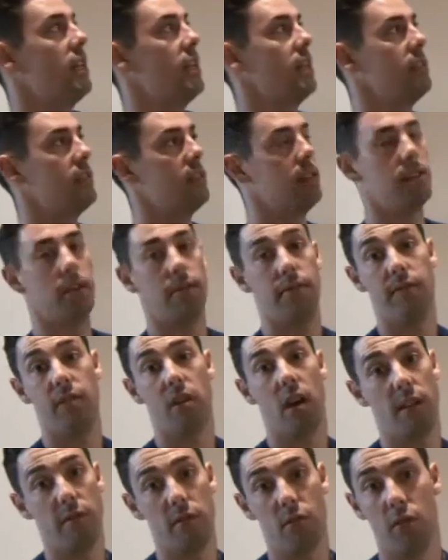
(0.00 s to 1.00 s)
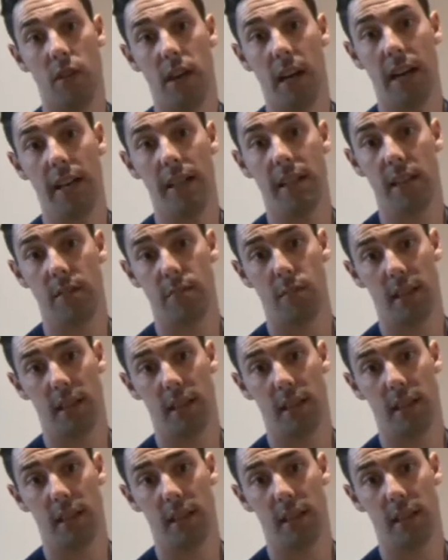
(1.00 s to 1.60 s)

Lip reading: this is something I've created